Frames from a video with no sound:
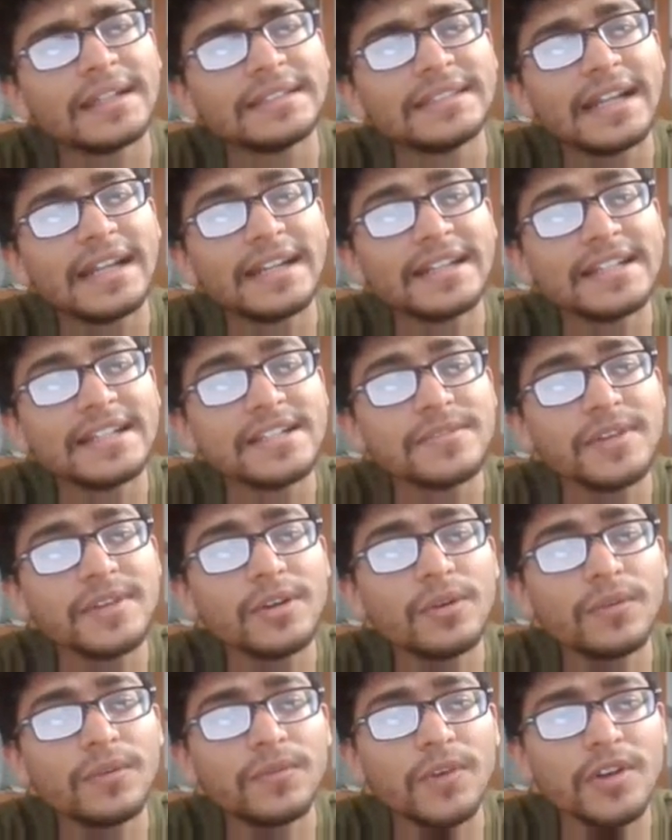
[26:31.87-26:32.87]
that is we
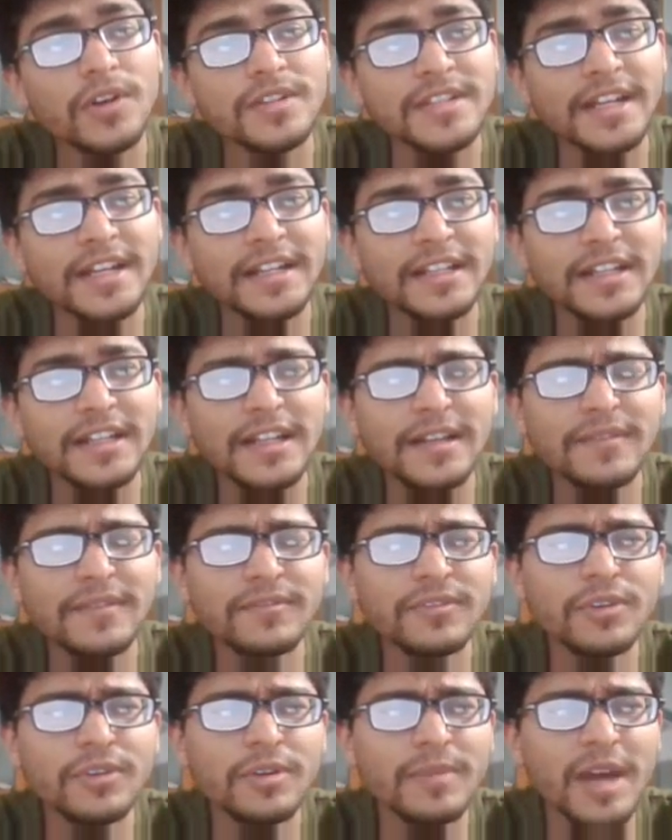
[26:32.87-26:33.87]
go for sentinel
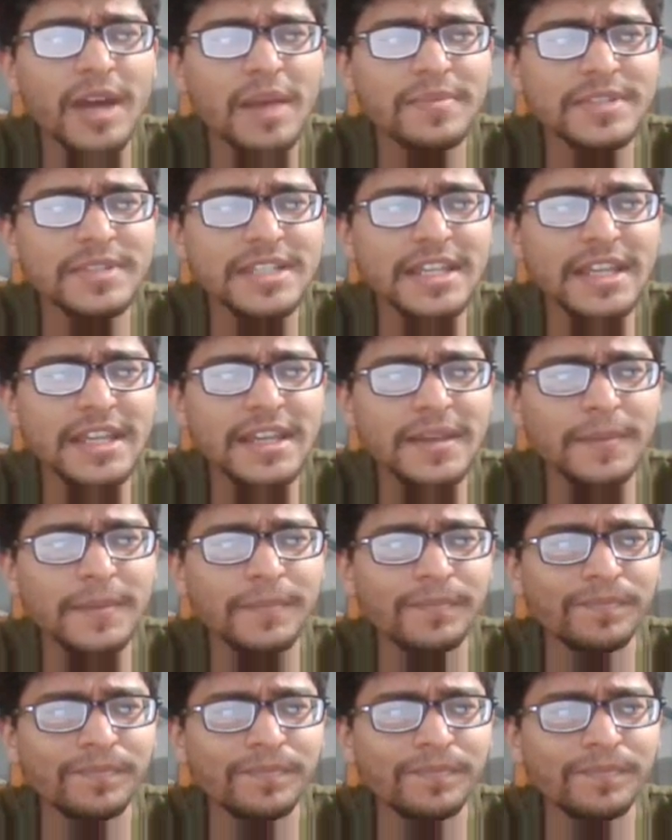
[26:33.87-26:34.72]
lymph node biopsy,